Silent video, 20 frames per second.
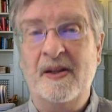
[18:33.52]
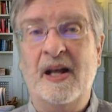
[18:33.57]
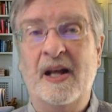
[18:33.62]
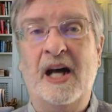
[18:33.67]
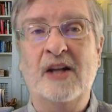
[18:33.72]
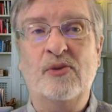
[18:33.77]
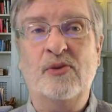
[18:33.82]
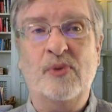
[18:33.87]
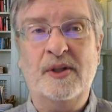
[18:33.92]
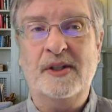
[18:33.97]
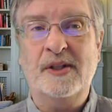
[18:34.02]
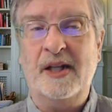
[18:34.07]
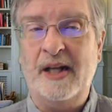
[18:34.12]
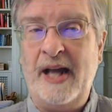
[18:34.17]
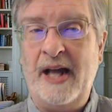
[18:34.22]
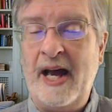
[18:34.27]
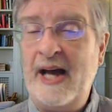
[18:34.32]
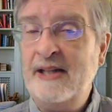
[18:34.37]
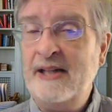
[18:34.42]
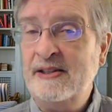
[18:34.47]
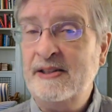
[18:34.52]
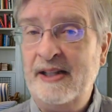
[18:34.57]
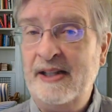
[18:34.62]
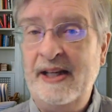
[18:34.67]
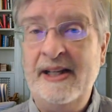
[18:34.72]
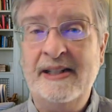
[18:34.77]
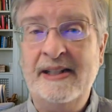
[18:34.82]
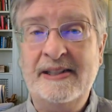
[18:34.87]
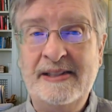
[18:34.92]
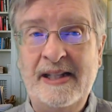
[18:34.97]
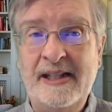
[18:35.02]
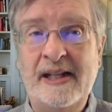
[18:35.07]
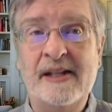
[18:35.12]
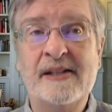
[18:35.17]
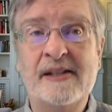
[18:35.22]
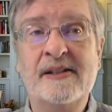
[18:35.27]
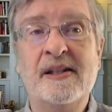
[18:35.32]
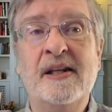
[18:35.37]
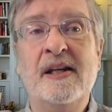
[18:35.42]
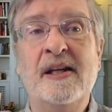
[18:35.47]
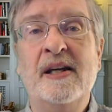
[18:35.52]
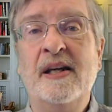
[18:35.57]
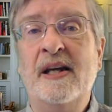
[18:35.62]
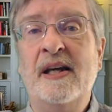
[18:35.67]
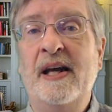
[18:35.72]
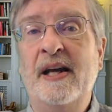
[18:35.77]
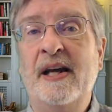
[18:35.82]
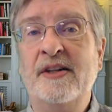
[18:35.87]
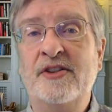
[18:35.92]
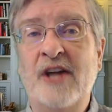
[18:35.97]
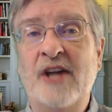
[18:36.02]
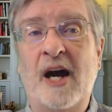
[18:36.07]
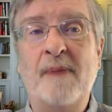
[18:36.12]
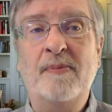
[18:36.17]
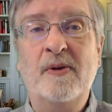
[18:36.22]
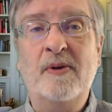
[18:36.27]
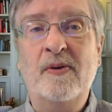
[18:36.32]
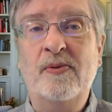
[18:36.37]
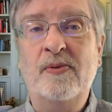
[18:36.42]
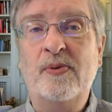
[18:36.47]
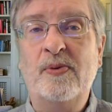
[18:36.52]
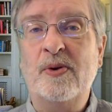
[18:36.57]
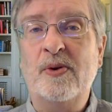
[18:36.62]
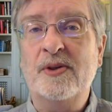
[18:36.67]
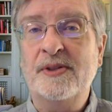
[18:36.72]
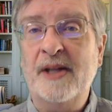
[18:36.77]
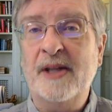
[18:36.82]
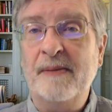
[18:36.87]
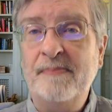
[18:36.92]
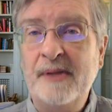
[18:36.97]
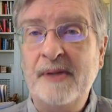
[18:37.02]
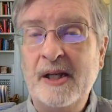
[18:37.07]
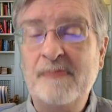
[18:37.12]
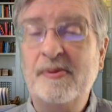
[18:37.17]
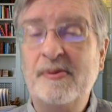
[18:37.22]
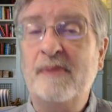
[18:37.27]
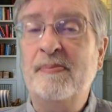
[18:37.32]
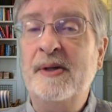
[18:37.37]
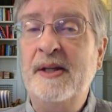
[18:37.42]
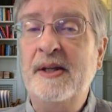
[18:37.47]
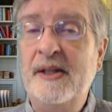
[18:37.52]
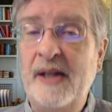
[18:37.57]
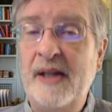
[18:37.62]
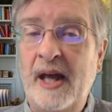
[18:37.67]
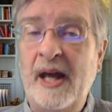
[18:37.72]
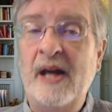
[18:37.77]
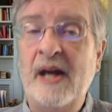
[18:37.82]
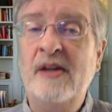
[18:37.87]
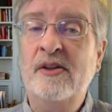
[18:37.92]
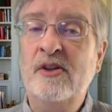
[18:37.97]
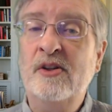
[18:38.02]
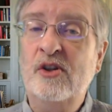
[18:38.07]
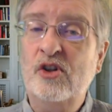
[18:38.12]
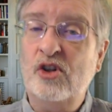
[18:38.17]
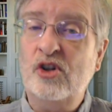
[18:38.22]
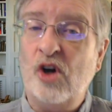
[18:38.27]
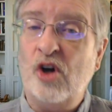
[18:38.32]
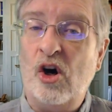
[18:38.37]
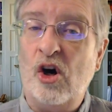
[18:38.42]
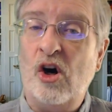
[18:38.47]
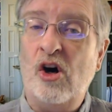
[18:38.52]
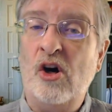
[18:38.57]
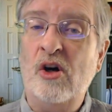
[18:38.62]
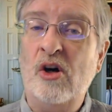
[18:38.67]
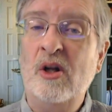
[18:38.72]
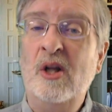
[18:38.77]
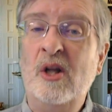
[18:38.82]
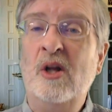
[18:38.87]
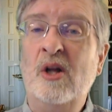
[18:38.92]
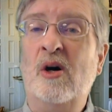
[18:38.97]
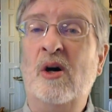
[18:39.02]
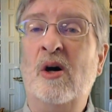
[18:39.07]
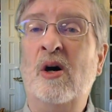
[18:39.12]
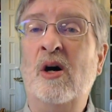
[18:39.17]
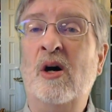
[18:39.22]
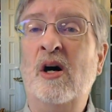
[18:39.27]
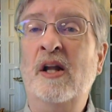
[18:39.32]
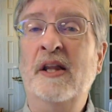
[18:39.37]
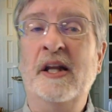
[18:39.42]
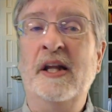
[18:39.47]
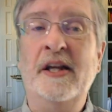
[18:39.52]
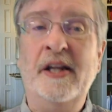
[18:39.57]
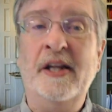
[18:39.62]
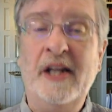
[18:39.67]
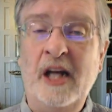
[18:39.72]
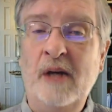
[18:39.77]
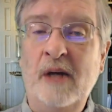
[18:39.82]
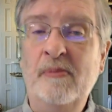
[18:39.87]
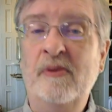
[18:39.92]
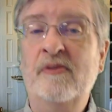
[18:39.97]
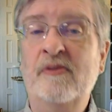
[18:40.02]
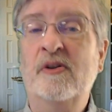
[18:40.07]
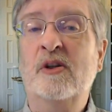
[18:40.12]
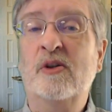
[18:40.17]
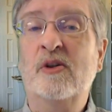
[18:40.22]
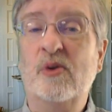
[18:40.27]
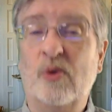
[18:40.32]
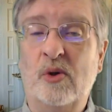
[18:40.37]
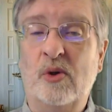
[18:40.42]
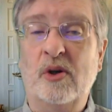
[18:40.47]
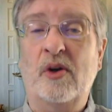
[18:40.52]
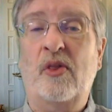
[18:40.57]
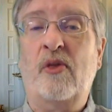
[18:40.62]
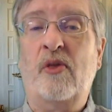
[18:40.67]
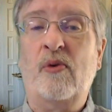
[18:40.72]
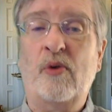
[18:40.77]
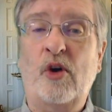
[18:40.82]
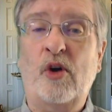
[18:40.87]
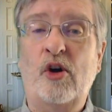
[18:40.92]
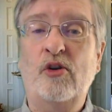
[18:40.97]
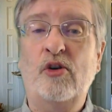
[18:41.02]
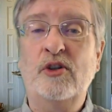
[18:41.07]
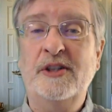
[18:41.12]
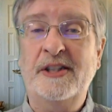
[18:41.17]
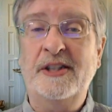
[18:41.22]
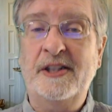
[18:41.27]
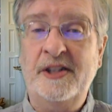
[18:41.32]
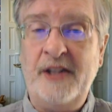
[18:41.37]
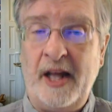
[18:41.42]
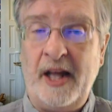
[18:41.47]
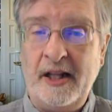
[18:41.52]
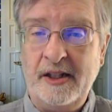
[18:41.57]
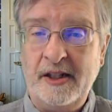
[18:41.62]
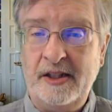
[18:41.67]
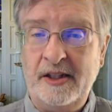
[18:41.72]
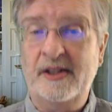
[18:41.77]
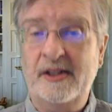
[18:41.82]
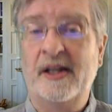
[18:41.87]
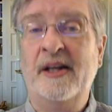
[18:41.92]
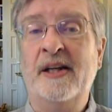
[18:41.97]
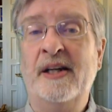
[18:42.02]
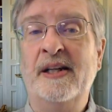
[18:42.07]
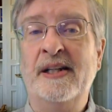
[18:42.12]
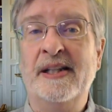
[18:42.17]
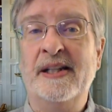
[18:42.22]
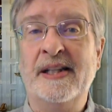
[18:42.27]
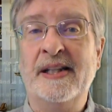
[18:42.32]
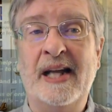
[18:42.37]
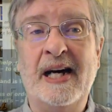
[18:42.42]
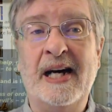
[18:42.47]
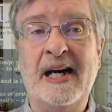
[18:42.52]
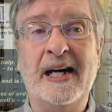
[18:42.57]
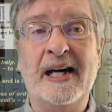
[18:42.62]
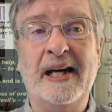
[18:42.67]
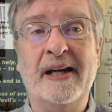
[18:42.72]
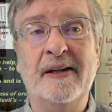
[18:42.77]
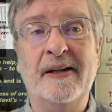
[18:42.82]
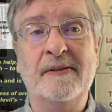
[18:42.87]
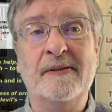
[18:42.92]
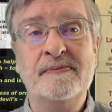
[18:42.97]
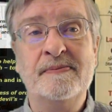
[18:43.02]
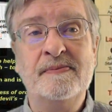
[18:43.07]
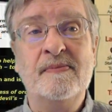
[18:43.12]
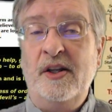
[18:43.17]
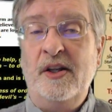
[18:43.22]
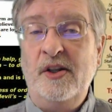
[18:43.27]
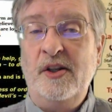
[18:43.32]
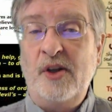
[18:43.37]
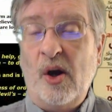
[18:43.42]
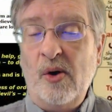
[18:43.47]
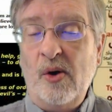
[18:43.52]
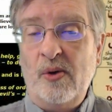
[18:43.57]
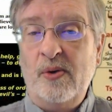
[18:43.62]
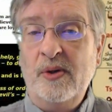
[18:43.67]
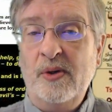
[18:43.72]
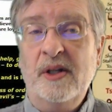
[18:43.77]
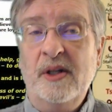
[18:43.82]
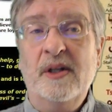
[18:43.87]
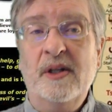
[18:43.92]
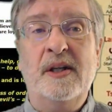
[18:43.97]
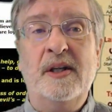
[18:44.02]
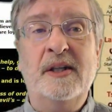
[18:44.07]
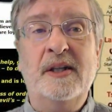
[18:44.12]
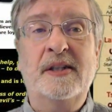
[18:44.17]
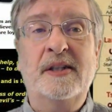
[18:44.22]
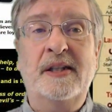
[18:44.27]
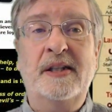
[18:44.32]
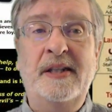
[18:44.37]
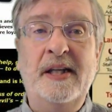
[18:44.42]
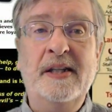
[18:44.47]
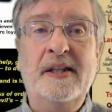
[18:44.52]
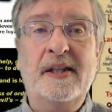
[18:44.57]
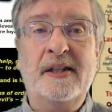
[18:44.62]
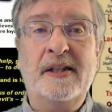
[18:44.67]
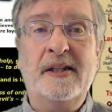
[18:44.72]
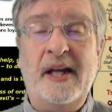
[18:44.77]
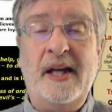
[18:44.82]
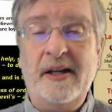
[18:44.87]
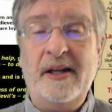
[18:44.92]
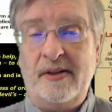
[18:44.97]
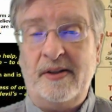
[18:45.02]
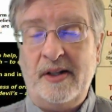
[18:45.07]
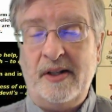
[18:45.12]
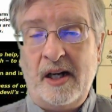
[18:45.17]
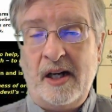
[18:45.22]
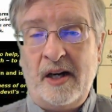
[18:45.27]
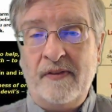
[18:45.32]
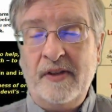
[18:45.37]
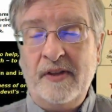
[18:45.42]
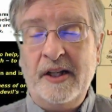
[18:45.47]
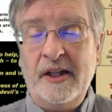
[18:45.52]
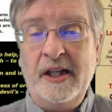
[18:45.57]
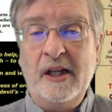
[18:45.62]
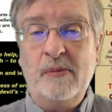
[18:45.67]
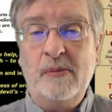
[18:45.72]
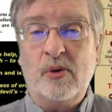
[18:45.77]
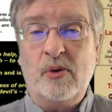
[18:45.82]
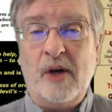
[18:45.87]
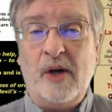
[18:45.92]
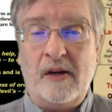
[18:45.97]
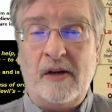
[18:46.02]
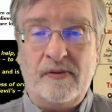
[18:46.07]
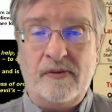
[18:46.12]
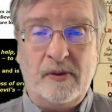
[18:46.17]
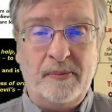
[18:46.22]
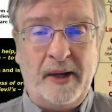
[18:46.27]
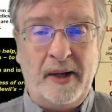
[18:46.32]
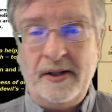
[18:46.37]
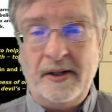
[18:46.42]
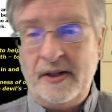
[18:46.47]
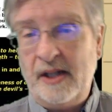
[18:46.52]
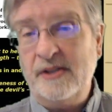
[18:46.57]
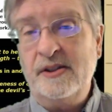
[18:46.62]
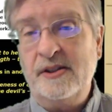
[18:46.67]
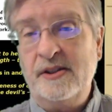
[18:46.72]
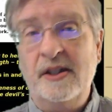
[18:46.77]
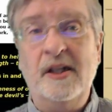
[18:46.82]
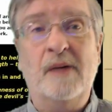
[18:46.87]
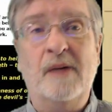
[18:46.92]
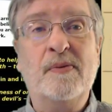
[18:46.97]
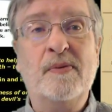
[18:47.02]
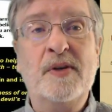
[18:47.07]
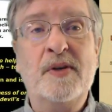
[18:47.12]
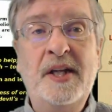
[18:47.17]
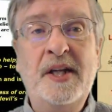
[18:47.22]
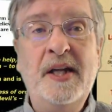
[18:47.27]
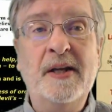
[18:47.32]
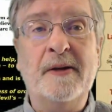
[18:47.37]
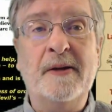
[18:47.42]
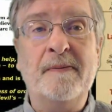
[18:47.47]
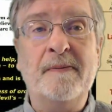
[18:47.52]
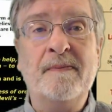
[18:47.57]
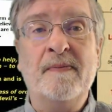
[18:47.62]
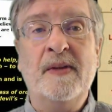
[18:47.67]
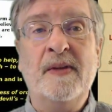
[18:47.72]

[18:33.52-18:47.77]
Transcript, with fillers: That's what the last thing it says in chapter 4 is that people began to call on the name of the Lord through Seth's line. Yod is the tenth letter of the Hebrew alphabet, and thus the number 10.